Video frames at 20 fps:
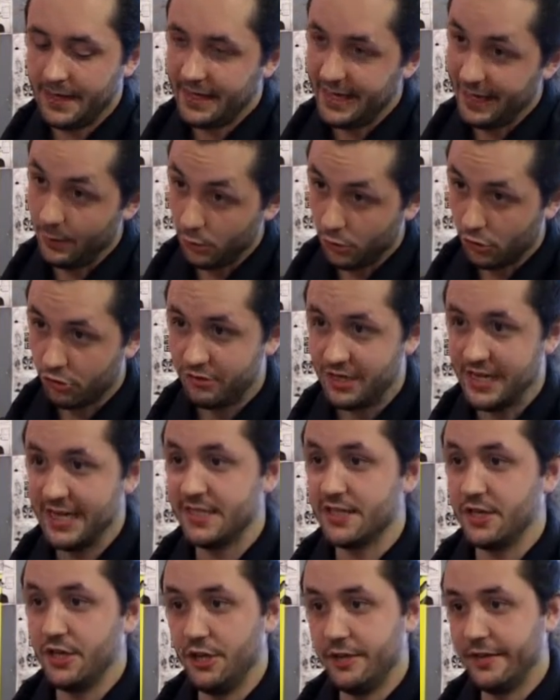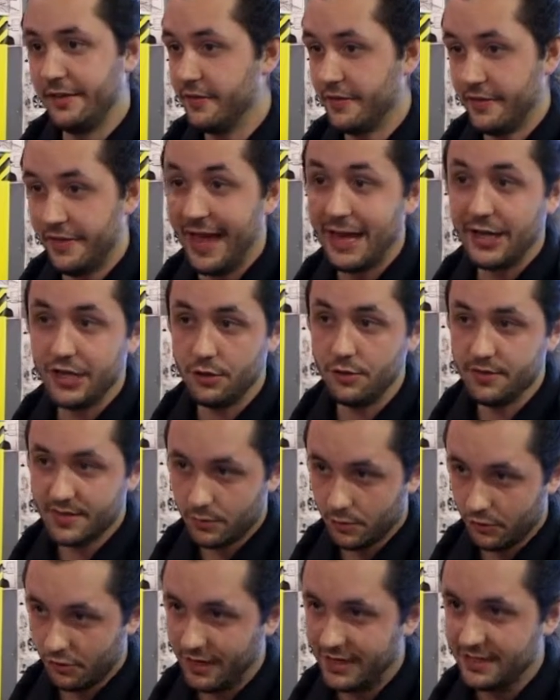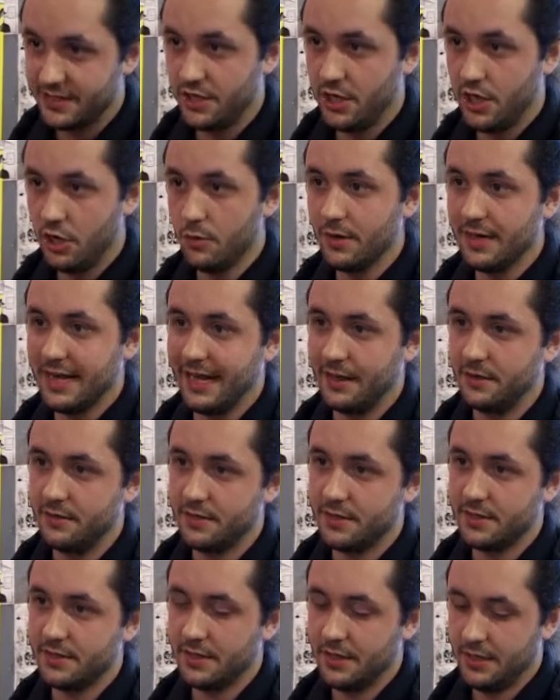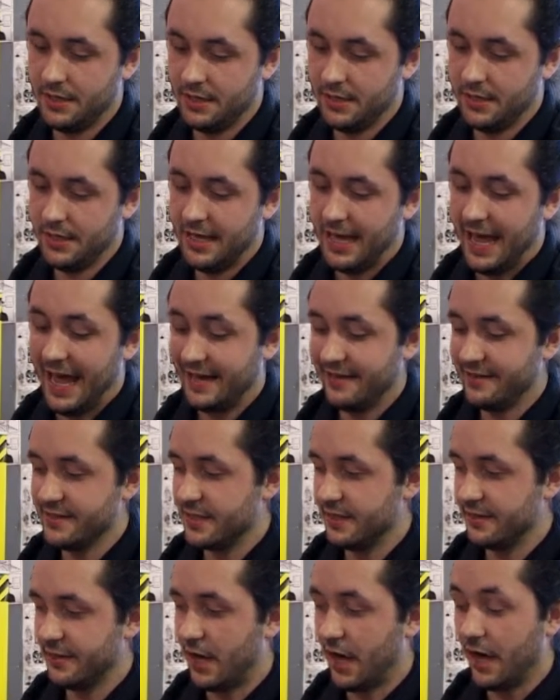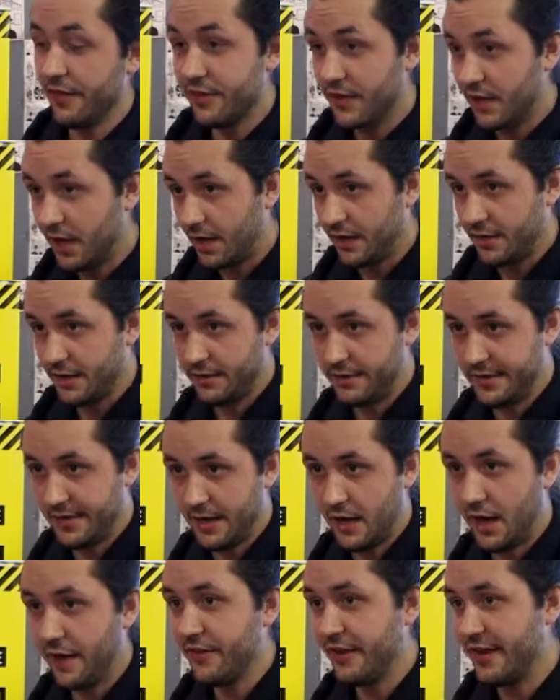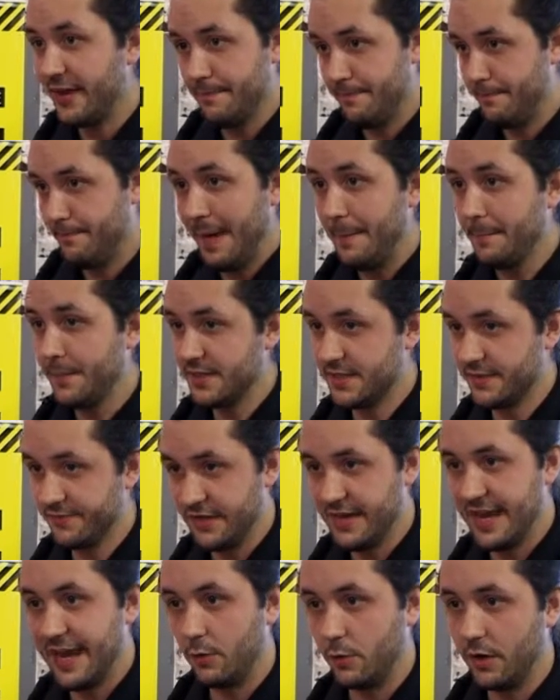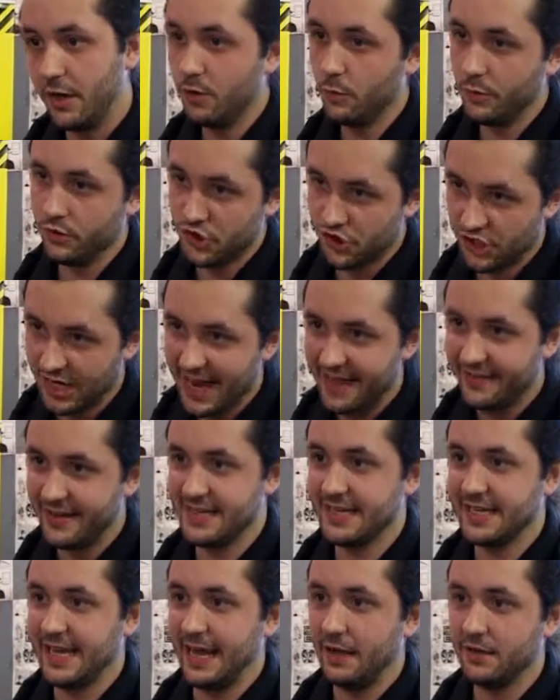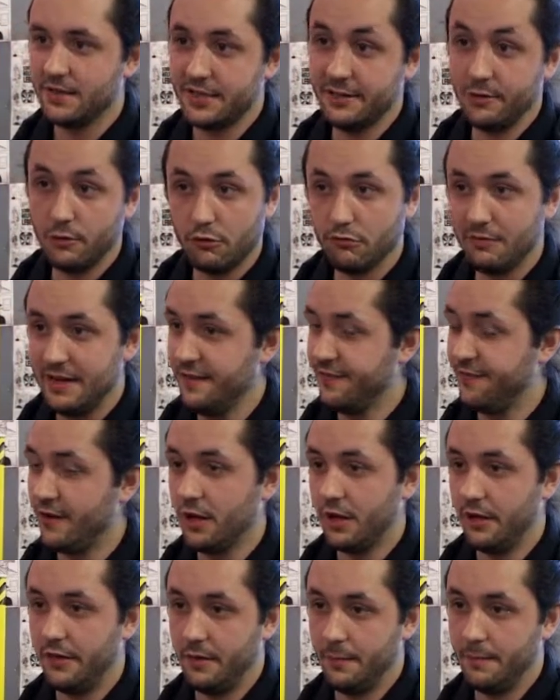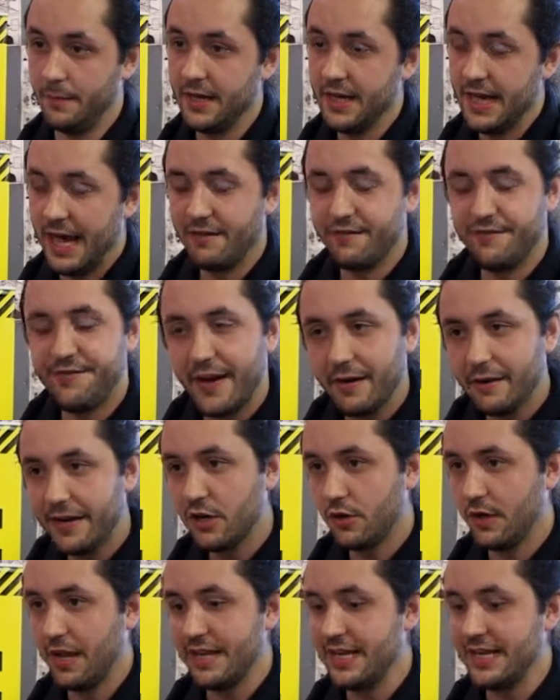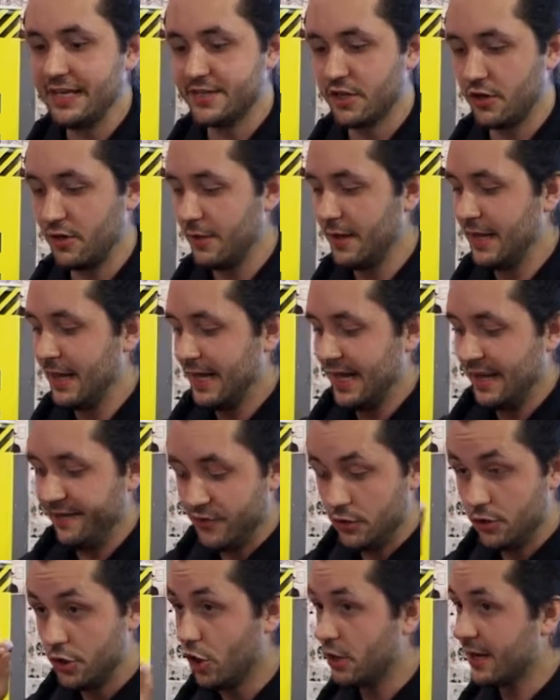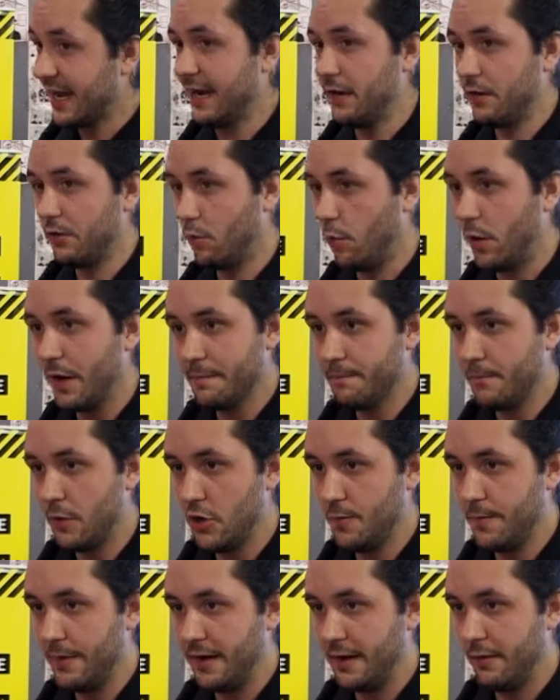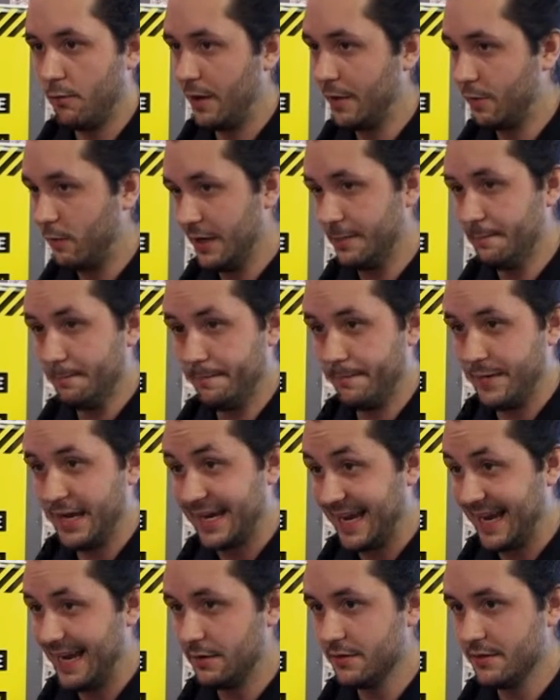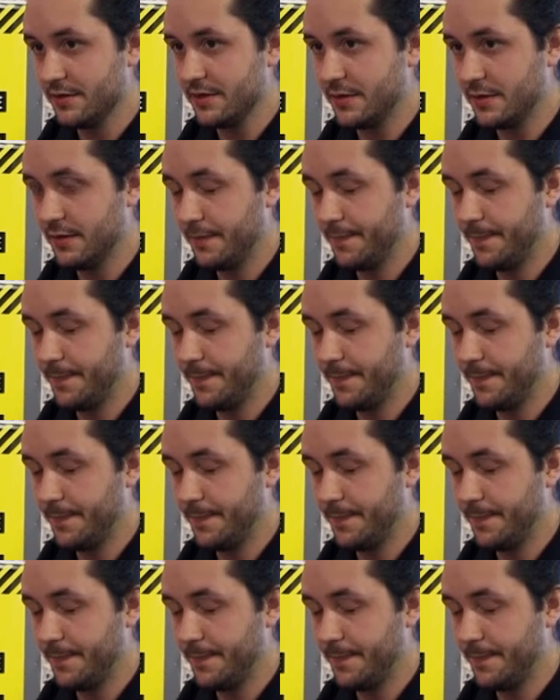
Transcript: that user will create a new account, and other members of the network will share that account and it will refollow them. And so if you knock out one moment, one account,